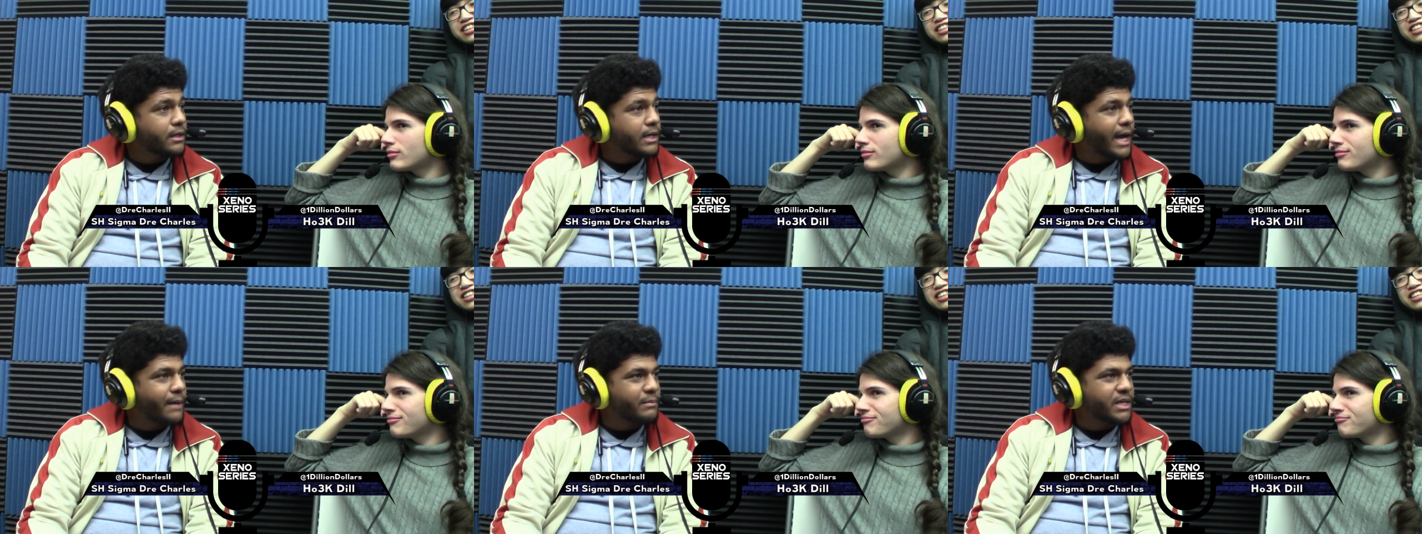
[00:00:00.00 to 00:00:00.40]

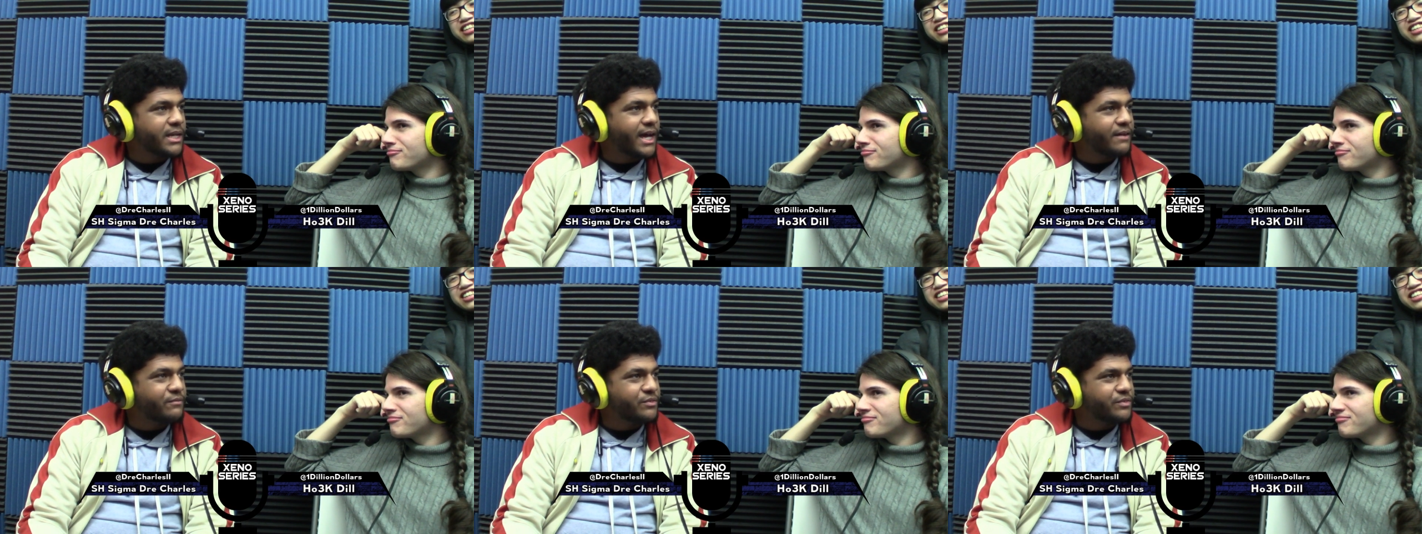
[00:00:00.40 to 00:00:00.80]
Speaker 1: I mean,
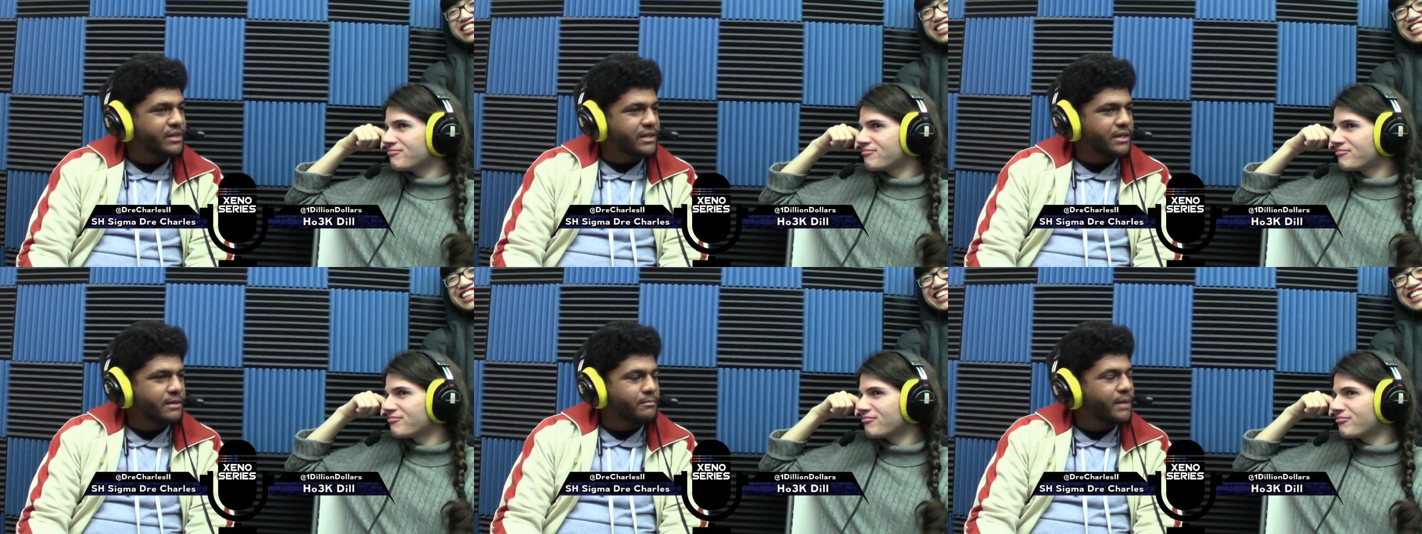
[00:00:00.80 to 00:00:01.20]
I've
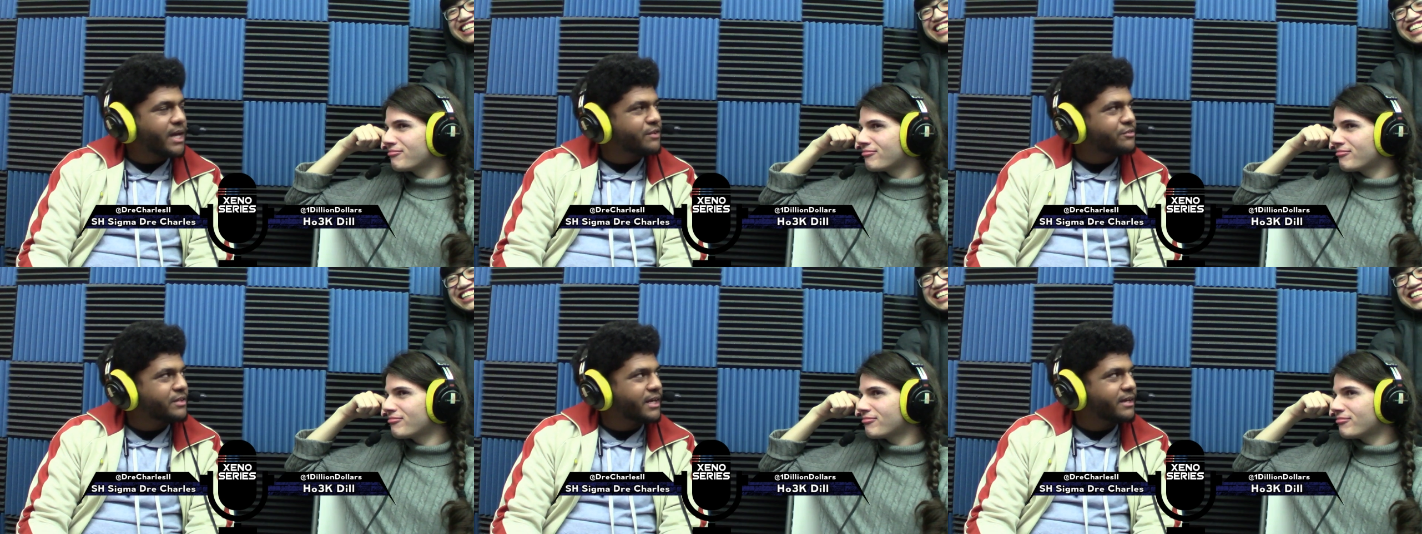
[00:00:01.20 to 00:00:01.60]
seen him
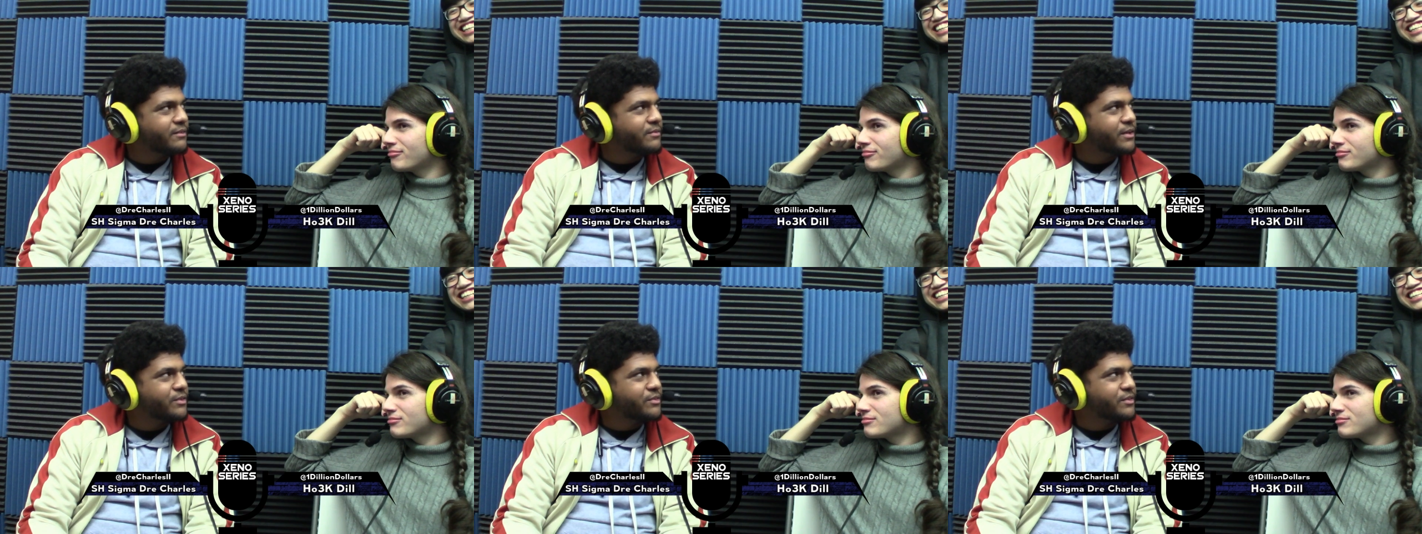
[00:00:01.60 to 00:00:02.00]
mash it out of
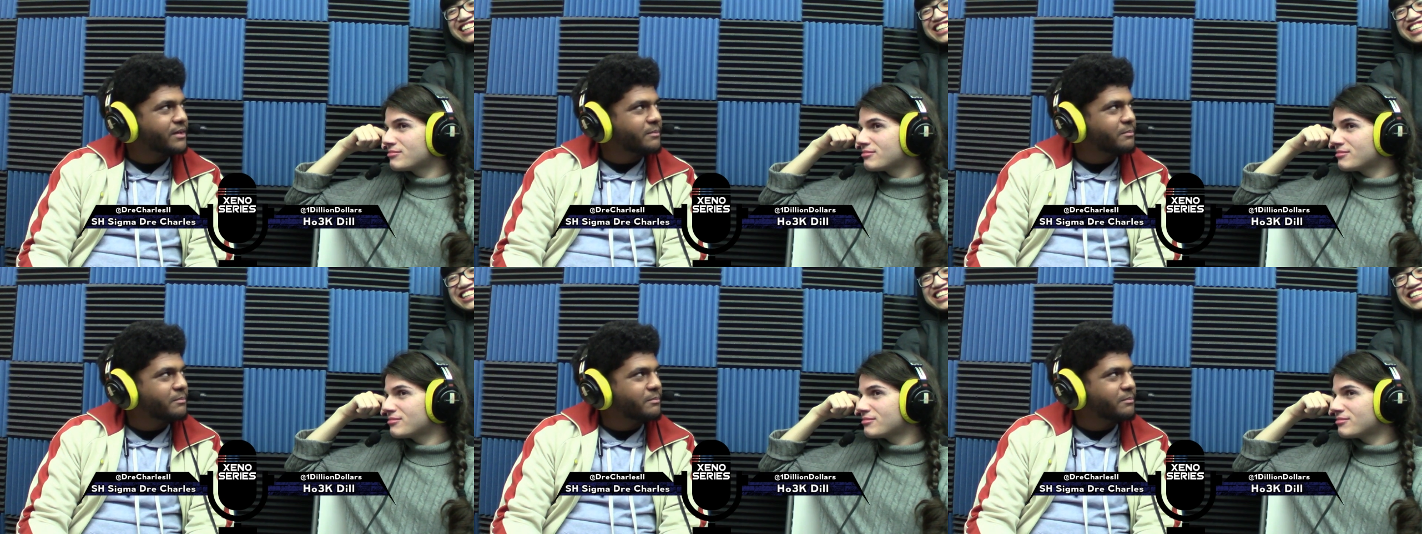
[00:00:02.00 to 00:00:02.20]
hit stun,